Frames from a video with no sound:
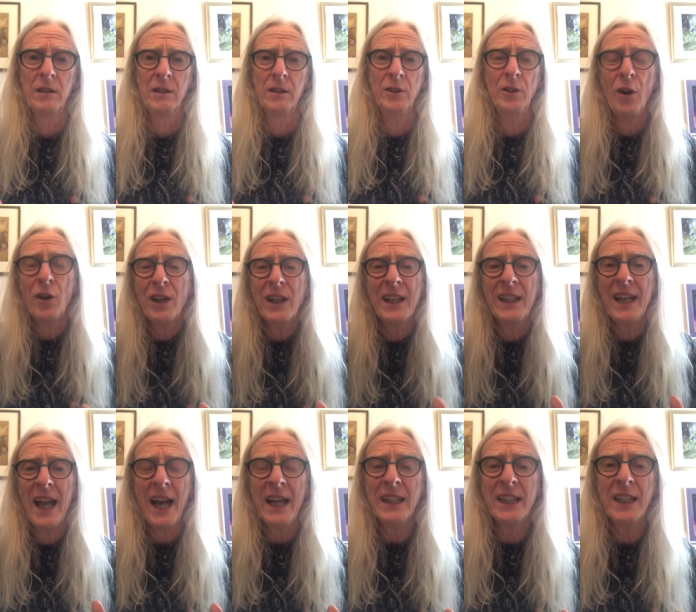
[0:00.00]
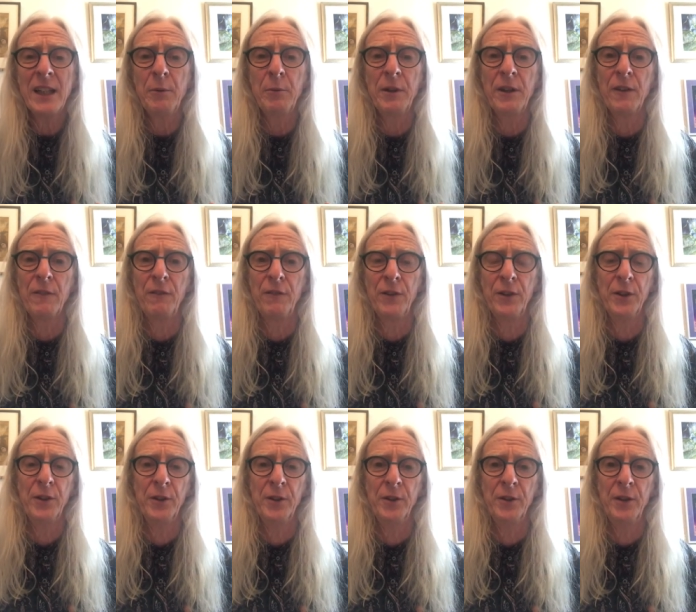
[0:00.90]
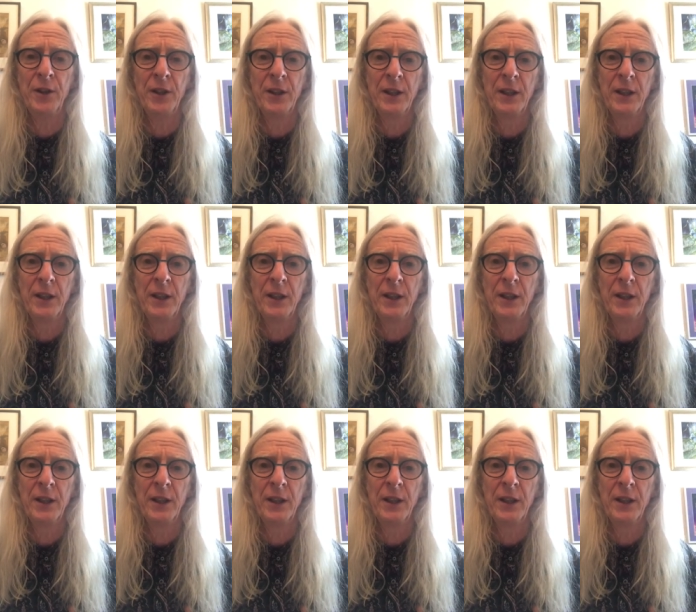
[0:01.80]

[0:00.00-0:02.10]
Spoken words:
not connecting with the food.